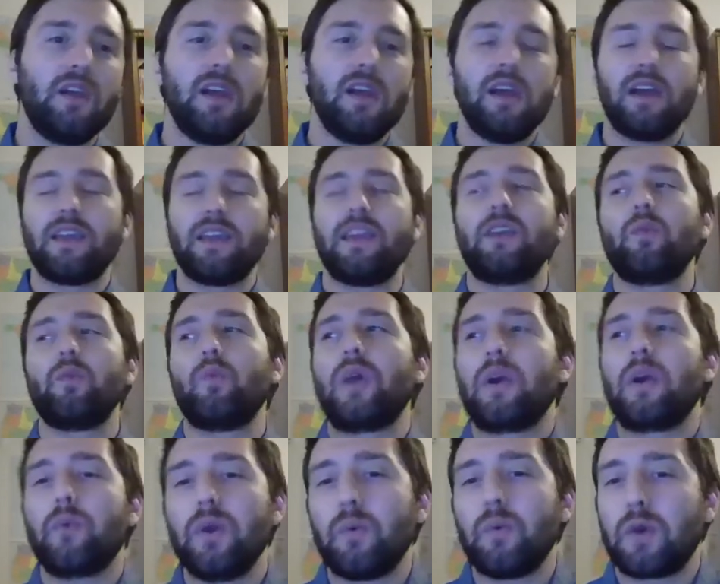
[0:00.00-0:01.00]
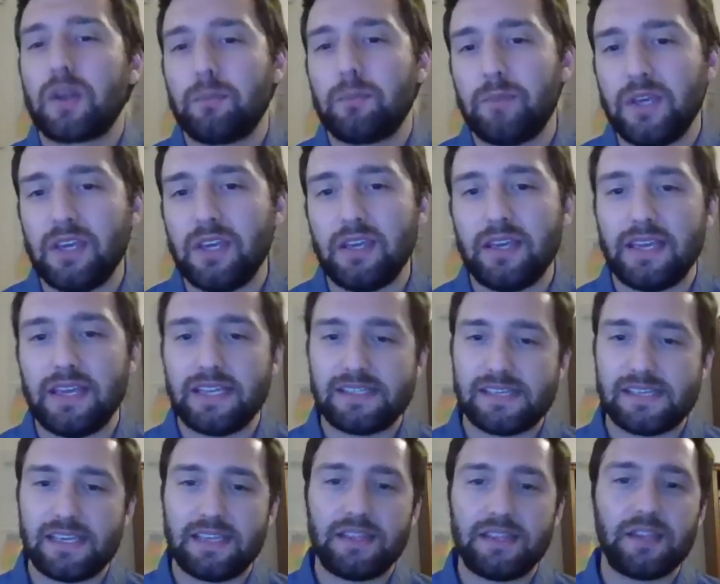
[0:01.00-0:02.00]
Again, where we want to be
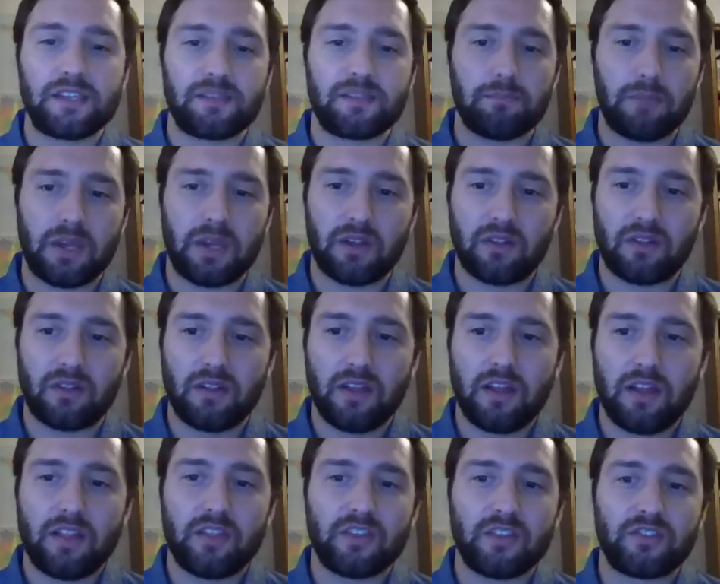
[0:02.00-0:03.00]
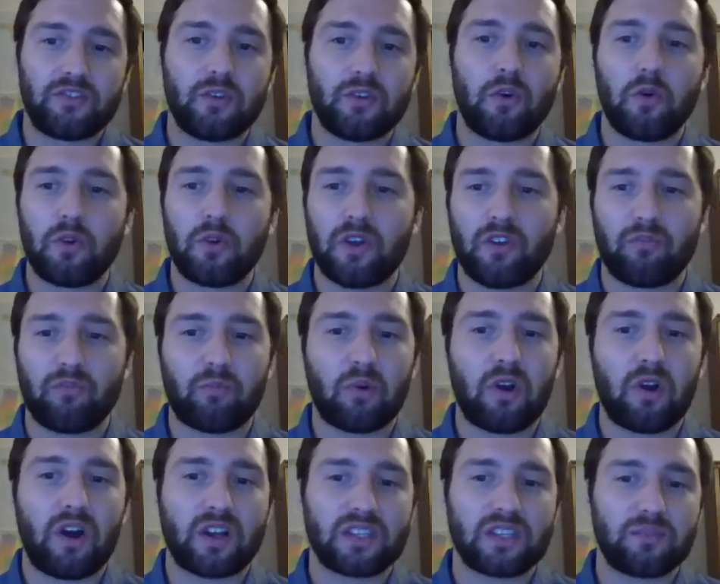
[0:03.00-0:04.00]
is in this middle, the zone of
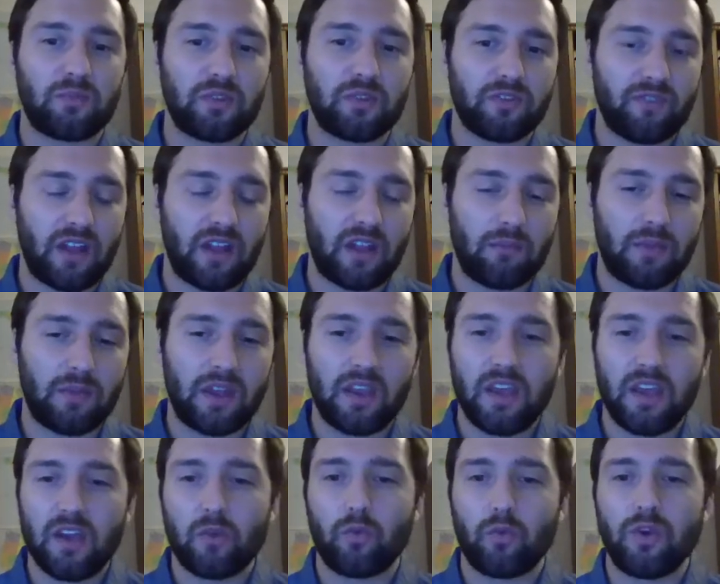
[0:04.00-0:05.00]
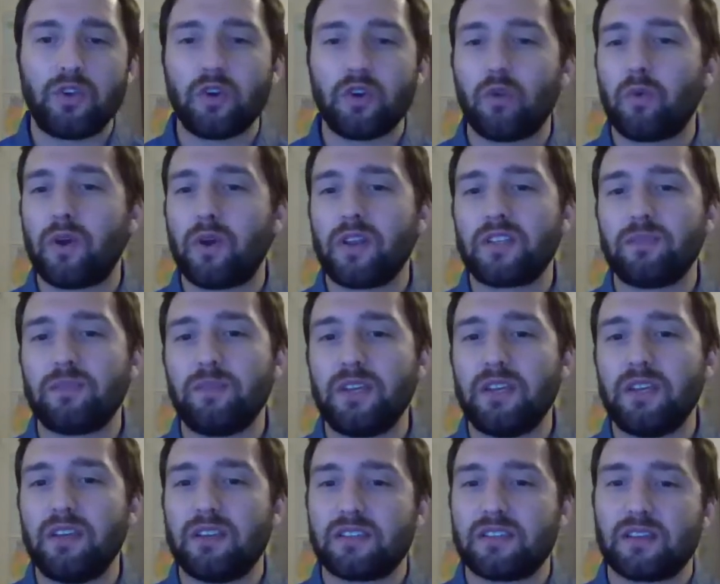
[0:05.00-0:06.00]
proximal development. We don't want it to
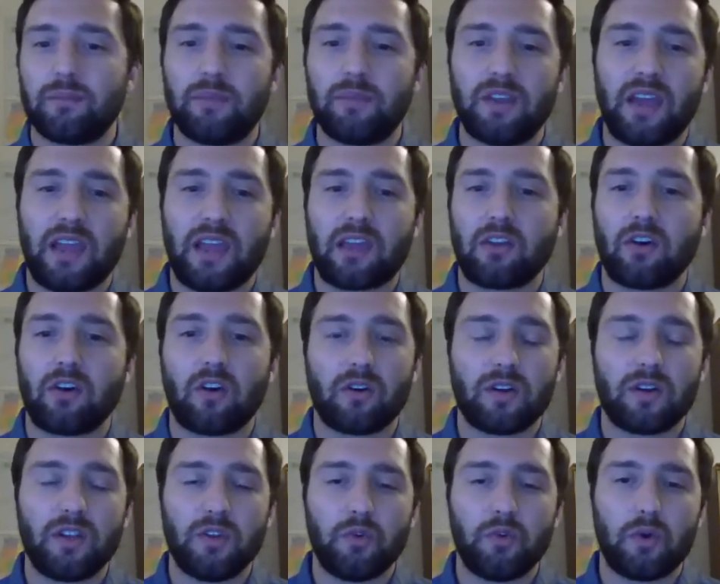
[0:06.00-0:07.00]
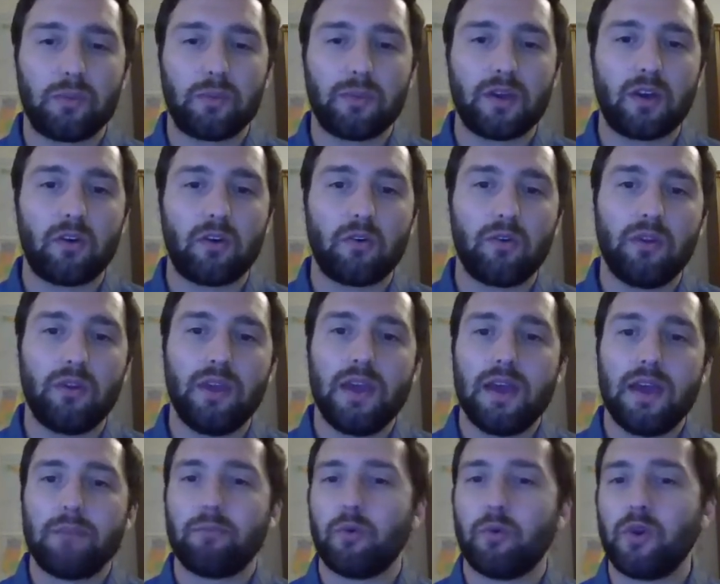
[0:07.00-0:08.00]
be something I can already do on my own,
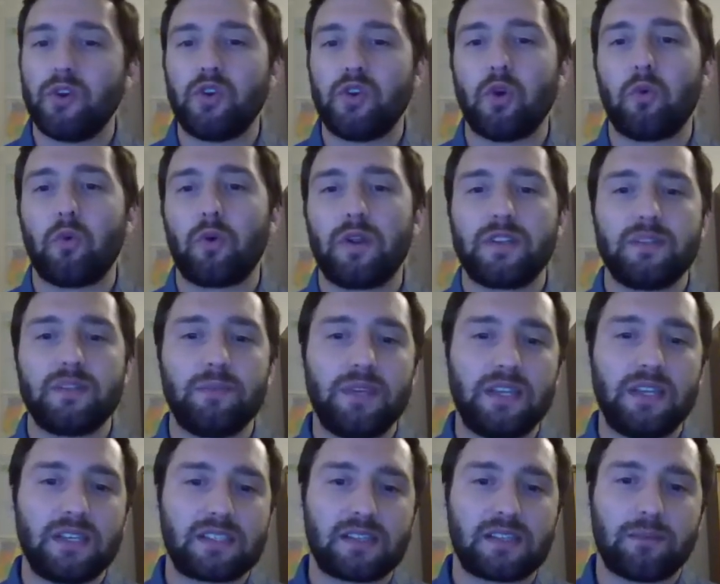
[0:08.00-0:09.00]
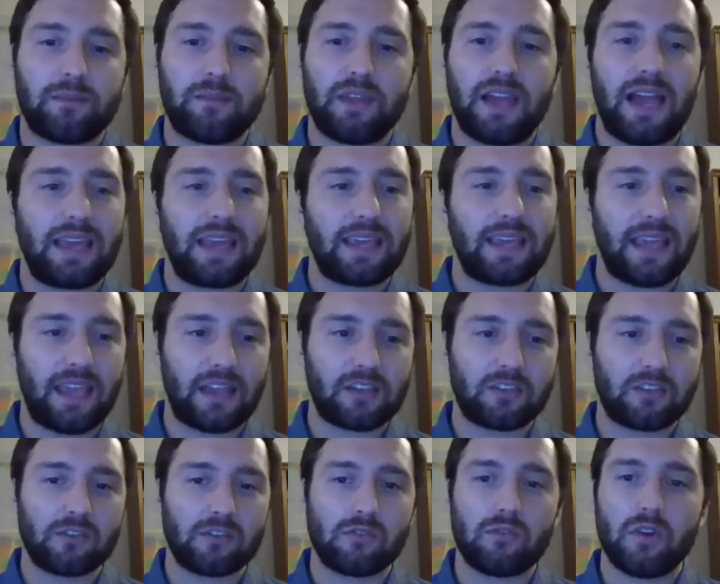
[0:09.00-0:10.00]
but we don't want it to be something I
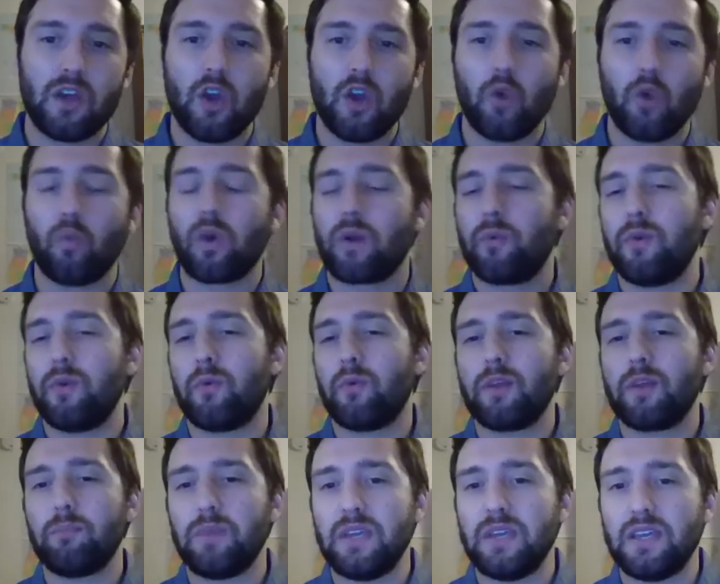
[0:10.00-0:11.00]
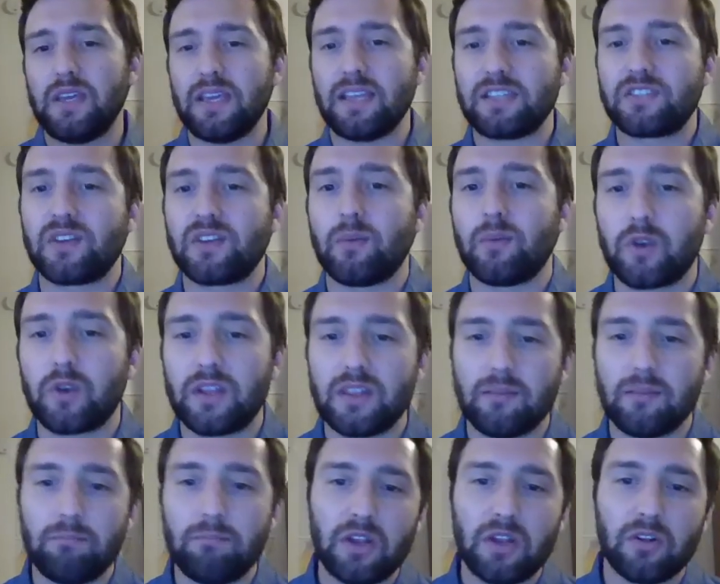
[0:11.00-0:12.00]
can't do. Where we want to be is somewhere in
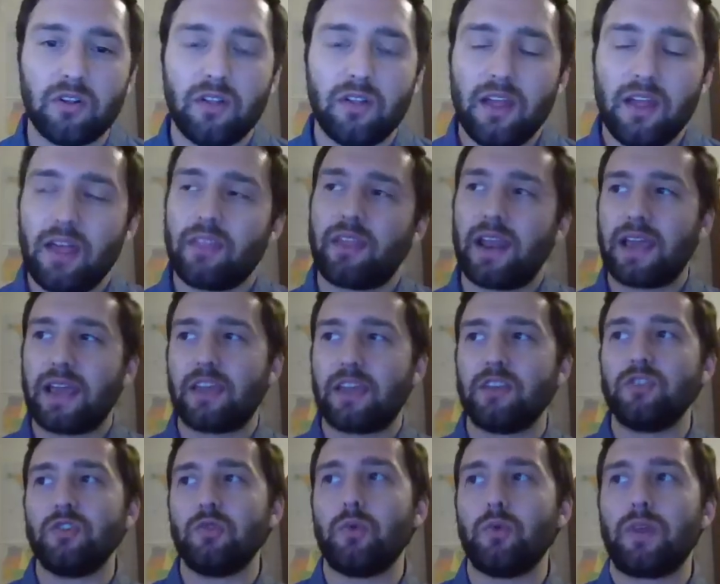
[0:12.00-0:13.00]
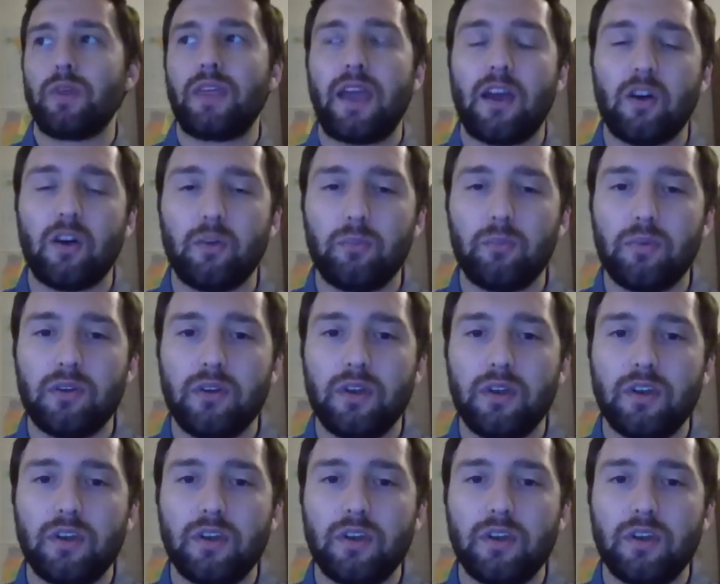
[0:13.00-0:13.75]
the middle that I can do with help.